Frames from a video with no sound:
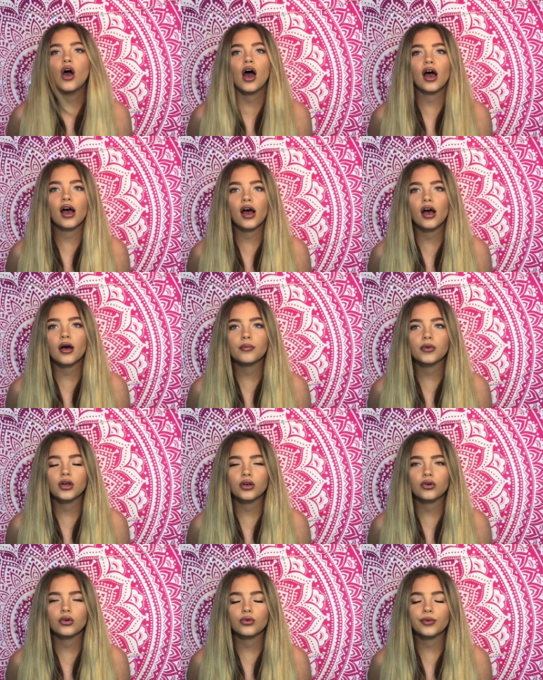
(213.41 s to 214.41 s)
I
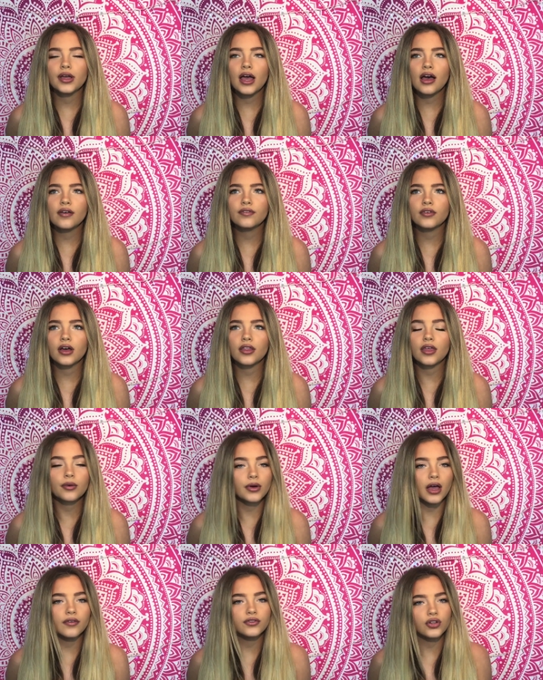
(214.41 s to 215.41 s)
think
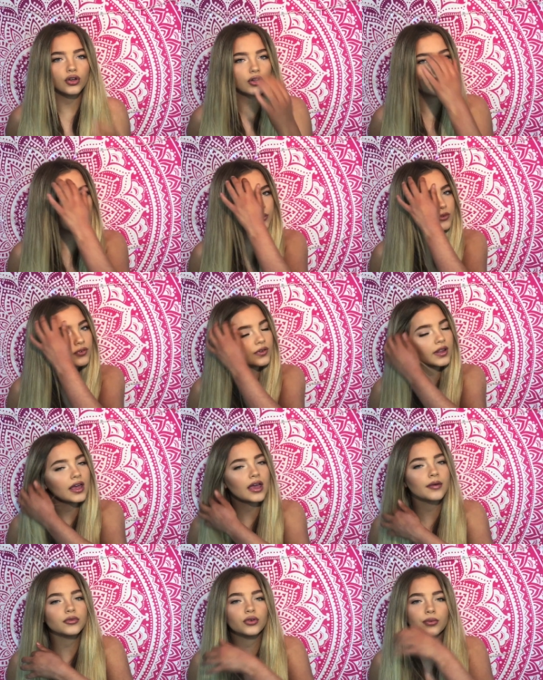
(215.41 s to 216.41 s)
we have 2 names for
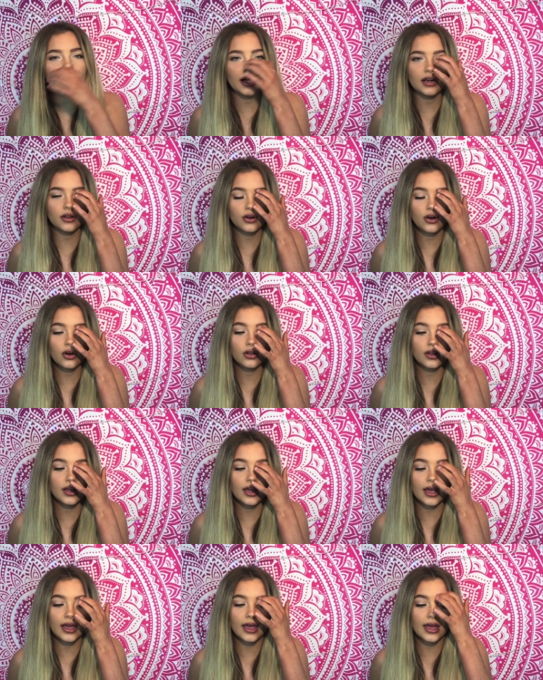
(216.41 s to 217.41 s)
them, so we either call
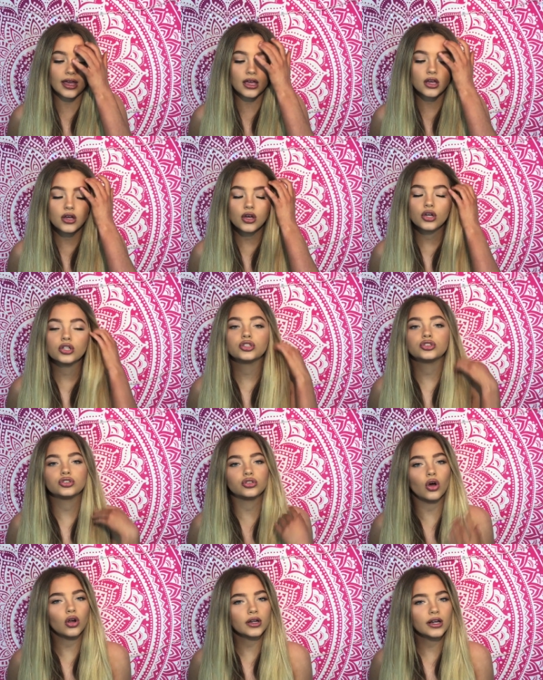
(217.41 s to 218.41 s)
it a
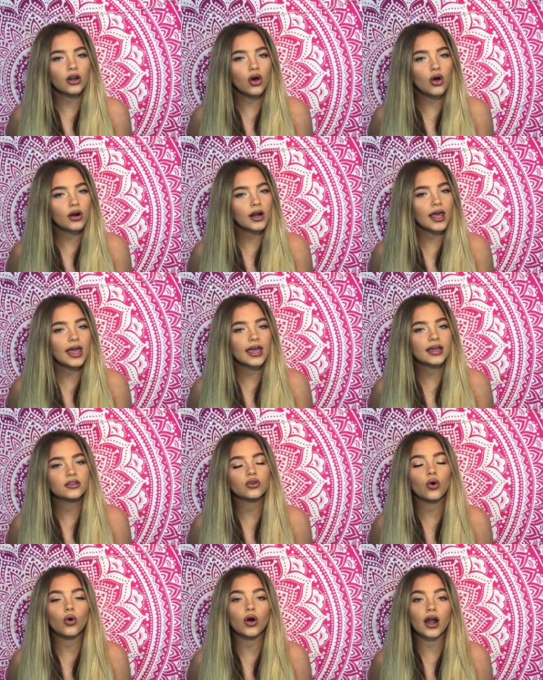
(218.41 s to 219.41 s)
Johnny Long
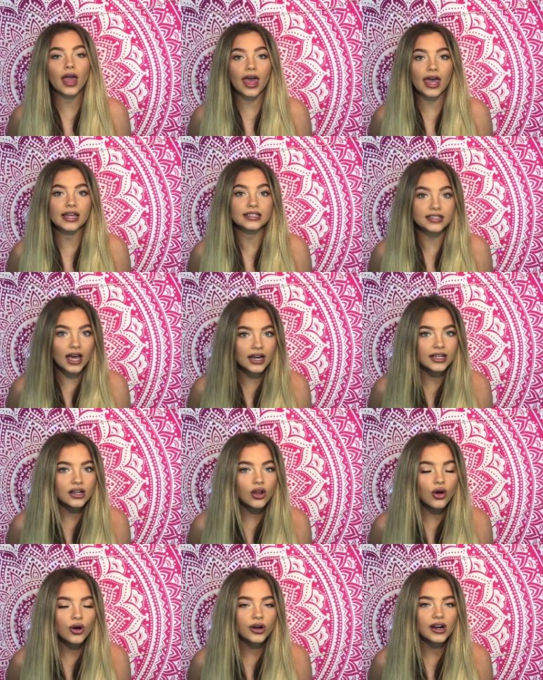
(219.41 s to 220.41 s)
Legs or a Daddy
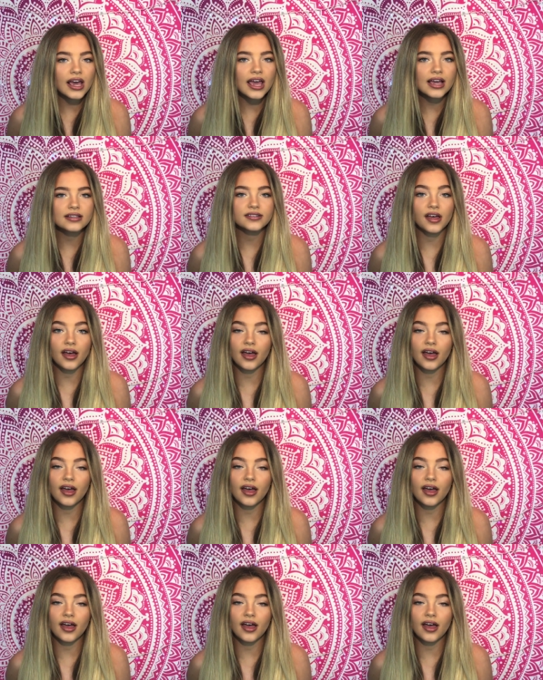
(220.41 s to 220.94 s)
Long Legs.